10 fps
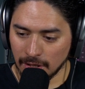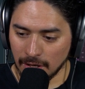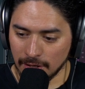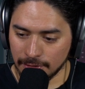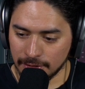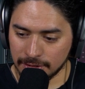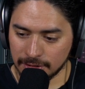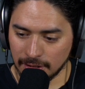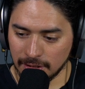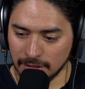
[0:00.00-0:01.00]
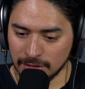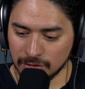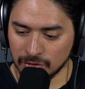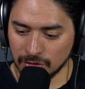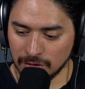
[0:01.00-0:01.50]
this
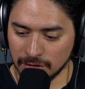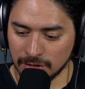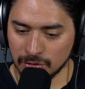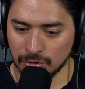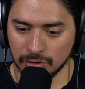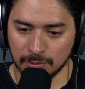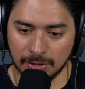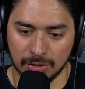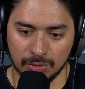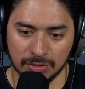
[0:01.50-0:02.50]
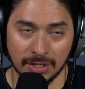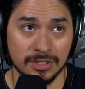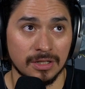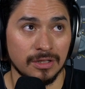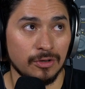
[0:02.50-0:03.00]
is essentially just being used as
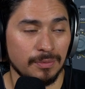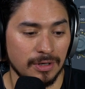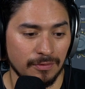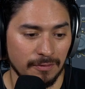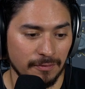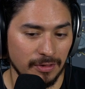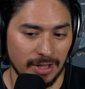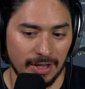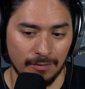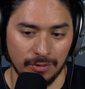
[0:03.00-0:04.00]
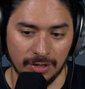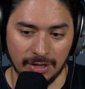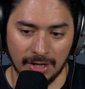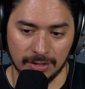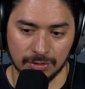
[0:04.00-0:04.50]
a little bit of a flavor
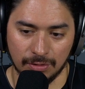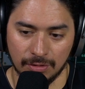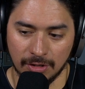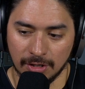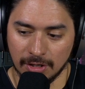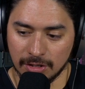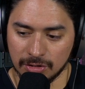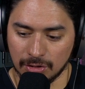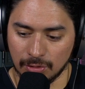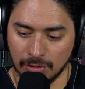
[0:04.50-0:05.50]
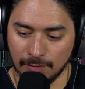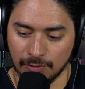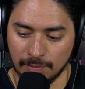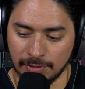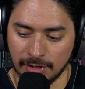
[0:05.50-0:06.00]
enhancer. So if
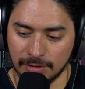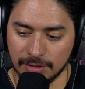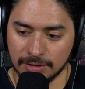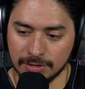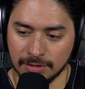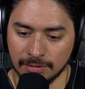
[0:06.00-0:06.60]
we play this,